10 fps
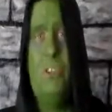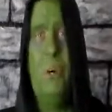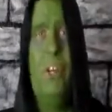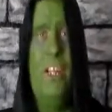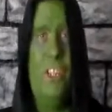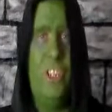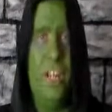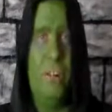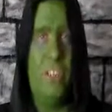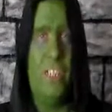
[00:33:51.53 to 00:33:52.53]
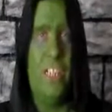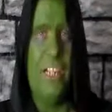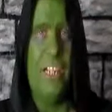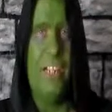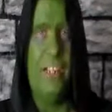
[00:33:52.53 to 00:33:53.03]
donate
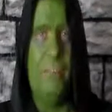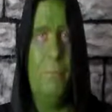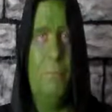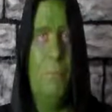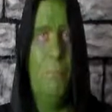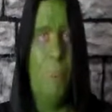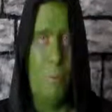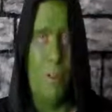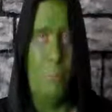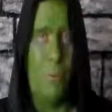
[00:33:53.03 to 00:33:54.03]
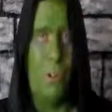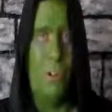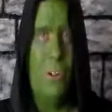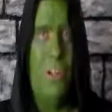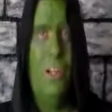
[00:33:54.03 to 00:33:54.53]
generously. And
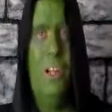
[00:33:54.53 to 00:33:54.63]
remember,